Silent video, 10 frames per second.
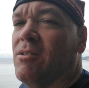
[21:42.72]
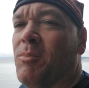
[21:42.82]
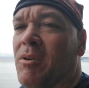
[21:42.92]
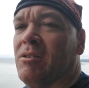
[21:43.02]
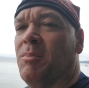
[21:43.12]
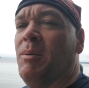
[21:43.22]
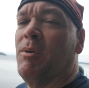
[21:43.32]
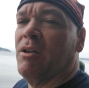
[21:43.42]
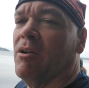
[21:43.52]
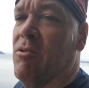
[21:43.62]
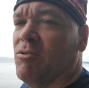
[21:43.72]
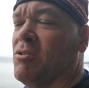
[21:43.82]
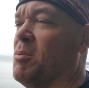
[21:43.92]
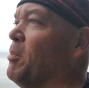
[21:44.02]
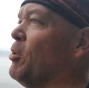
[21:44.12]
so there's some people getting out and do
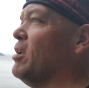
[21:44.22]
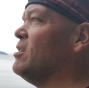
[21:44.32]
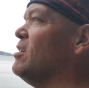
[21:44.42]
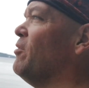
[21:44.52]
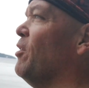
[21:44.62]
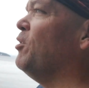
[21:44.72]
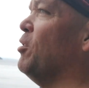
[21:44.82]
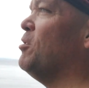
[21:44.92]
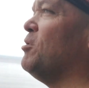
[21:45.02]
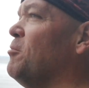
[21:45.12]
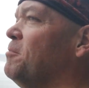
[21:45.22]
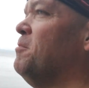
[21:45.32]
some boating and stuff out here. So.